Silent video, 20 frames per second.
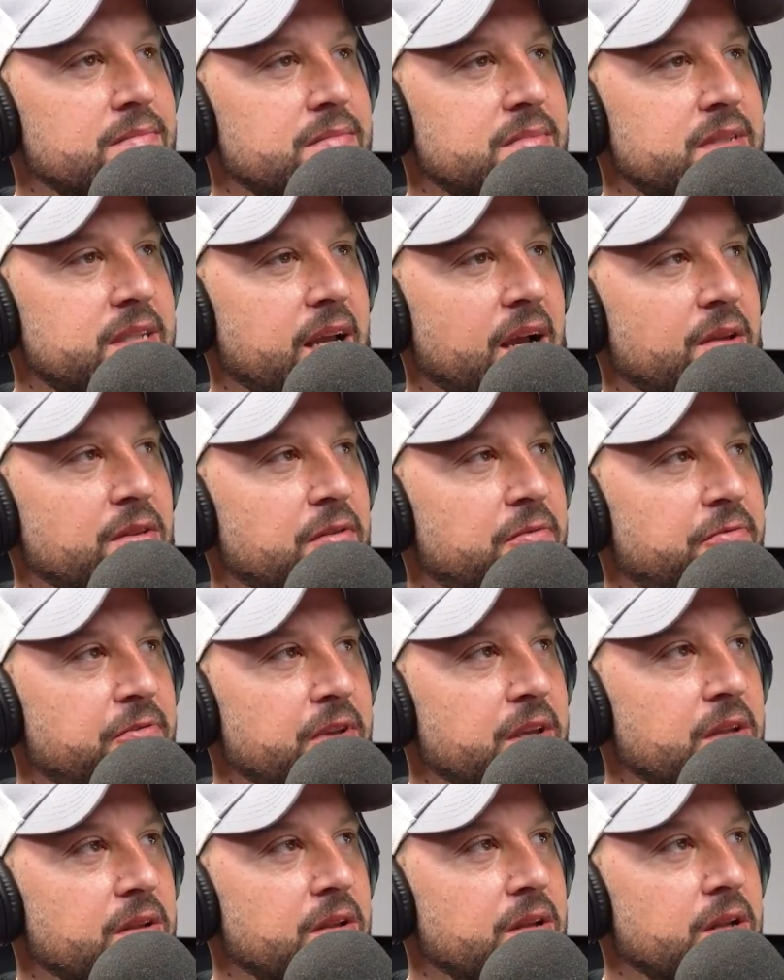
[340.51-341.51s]
down the
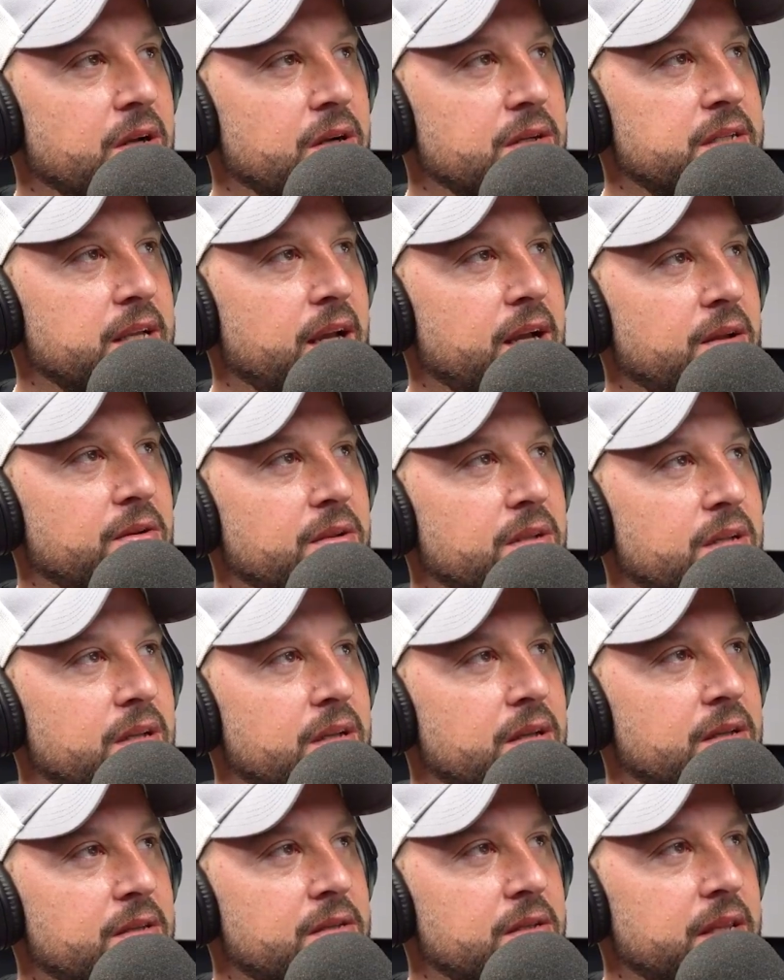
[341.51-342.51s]
field or down
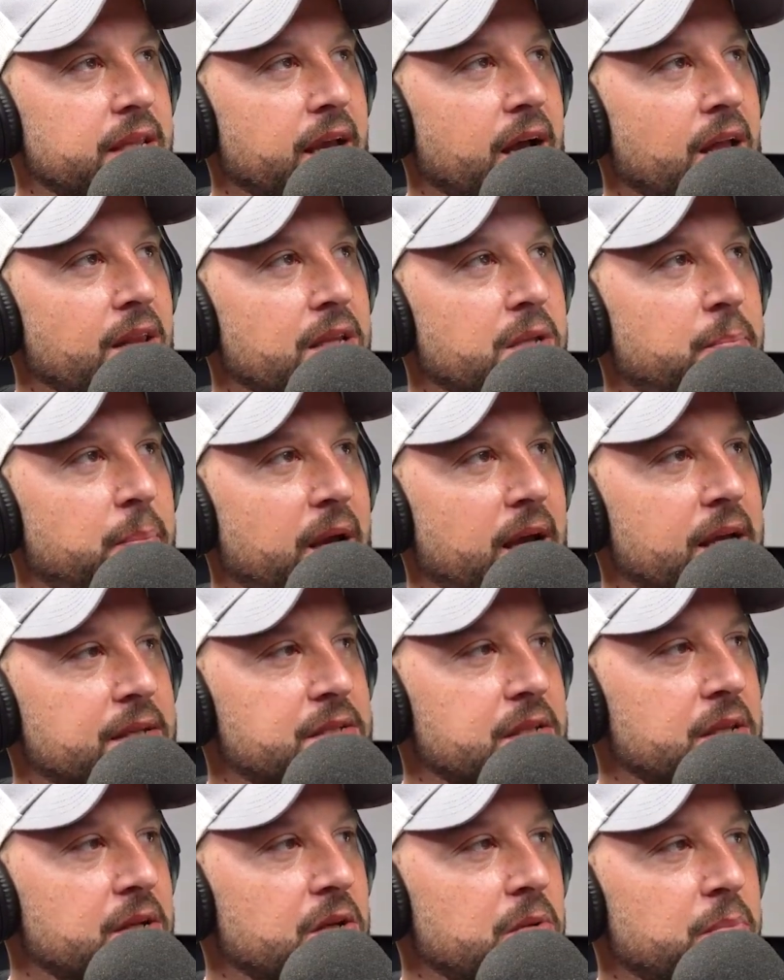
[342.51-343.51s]
uh, to the outlet pass
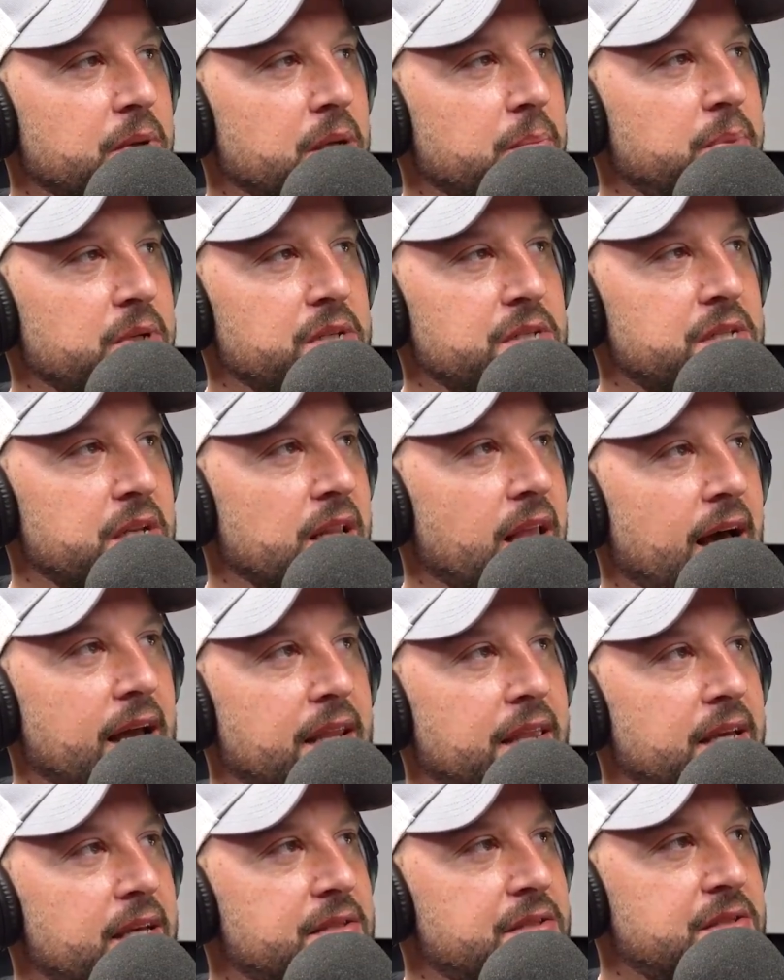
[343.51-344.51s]
a little bit, but just a lot of
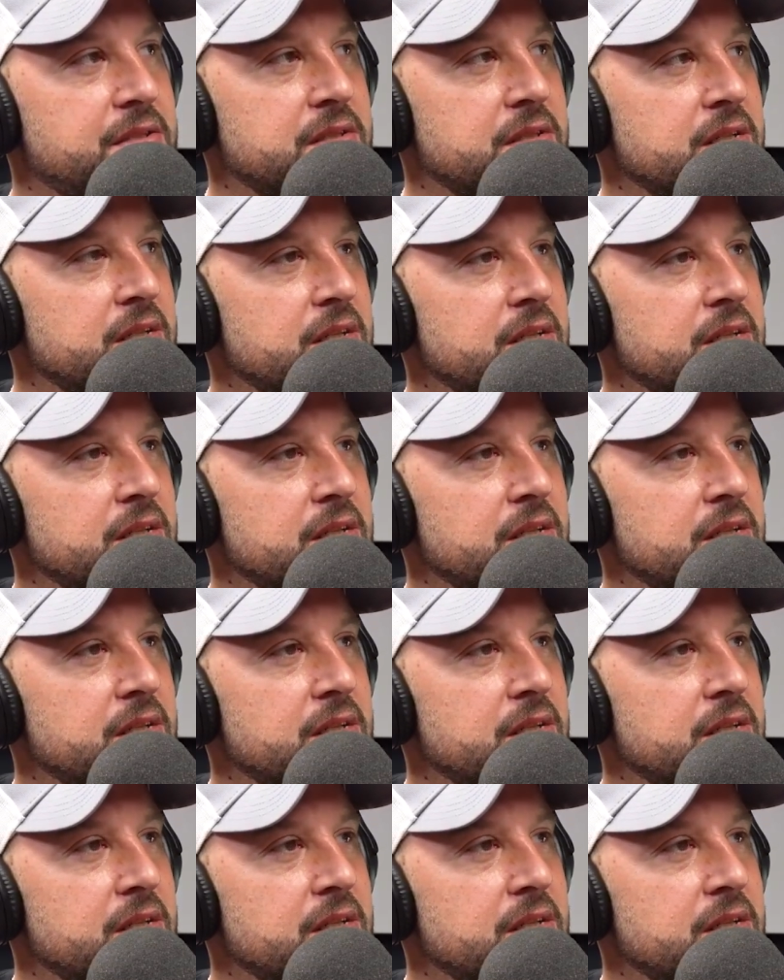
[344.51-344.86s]
this.